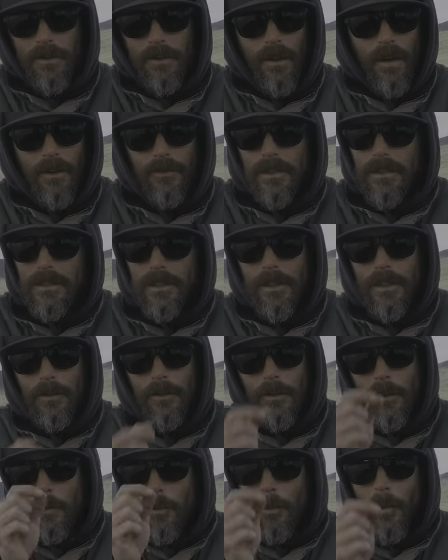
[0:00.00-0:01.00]
Obviously
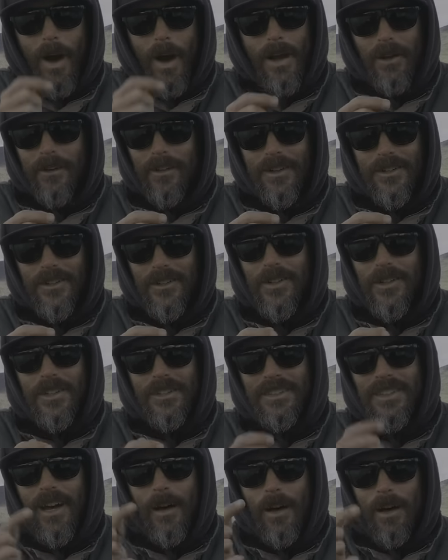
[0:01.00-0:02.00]
your wire on your
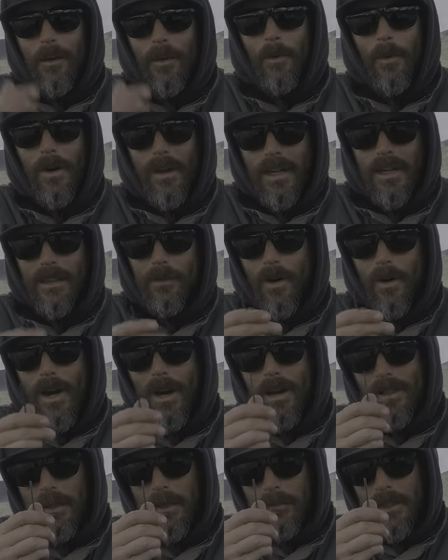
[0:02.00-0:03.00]
hook's not a 1/8
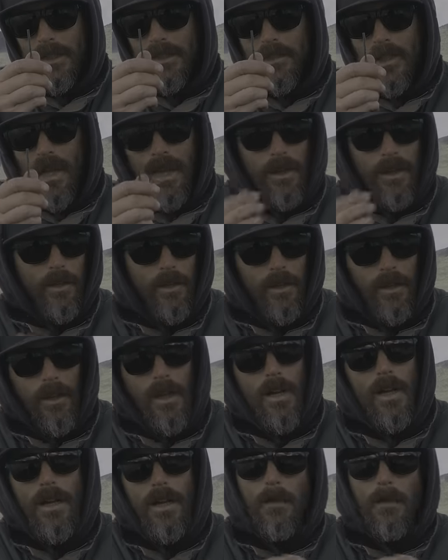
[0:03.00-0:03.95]
wire, that'd be a giant hook,